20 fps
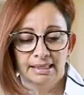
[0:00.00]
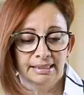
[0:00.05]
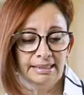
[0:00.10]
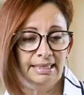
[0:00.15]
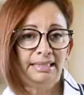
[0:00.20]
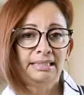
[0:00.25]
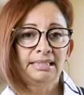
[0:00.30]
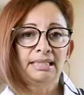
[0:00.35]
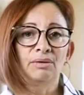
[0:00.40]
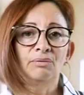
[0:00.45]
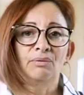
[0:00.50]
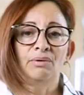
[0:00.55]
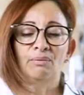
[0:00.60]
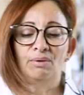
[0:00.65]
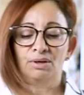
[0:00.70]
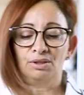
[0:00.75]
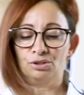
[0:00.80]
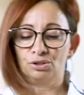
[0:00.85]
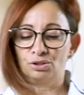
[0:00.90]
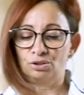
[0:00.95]
Next thing we
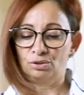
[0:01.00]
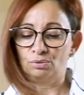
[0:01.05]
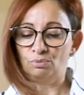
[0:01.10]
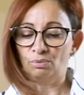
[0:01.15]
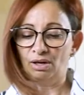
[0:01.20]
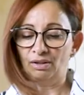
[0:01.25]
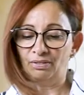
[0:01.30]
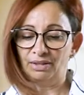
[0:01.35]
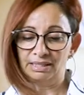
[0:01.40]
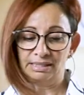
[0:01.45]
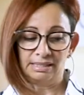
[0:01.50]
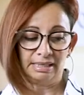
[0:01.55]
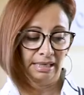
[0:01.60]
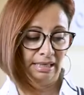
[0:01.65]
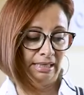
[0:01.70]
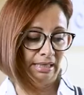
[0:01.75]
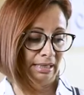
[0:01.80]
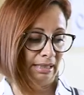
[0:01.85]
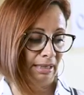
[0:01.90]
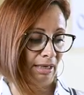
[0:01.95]
want to do while that's
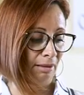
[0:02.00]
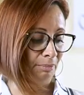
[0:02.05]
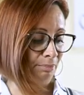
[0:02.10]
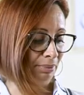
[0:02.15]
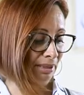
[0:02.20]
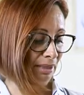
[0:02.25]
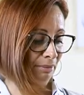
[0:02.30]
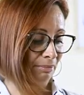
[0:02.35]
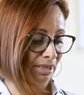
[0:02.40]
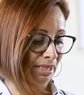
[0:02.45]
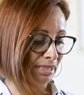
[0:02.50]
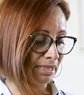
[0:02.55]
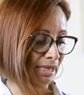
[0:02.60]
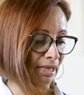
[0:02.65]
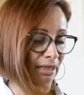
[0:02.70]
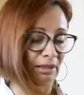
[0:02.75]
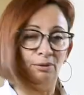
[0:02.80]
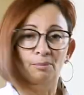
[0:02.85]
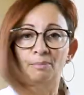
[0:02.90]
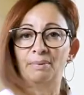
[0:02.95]
heating up, let me
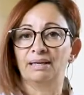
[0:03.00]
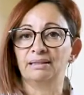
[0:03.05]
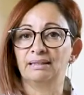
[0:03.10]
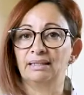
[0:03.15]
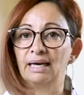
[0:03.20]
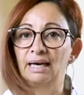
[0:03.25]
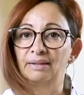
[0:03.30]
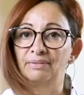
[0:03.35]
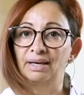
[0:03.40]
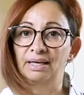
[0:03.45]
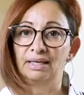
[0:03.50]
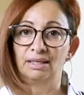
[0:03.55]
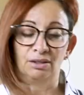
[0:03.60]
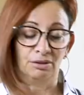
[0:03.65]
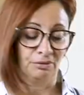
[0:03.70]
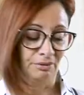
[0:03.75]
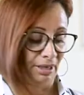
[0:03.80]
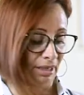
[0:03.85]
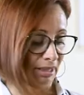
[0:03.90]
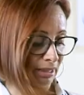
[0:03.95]
tell you about the other
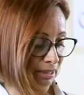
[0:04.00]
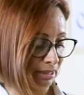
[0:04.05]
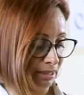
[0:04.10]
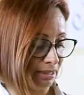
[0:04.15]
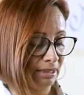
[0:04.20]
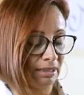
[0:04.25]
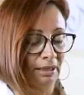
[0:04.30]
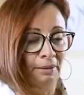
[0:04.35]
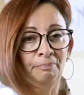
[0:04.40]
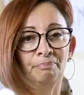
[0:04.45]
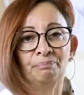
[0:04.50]
ingredients.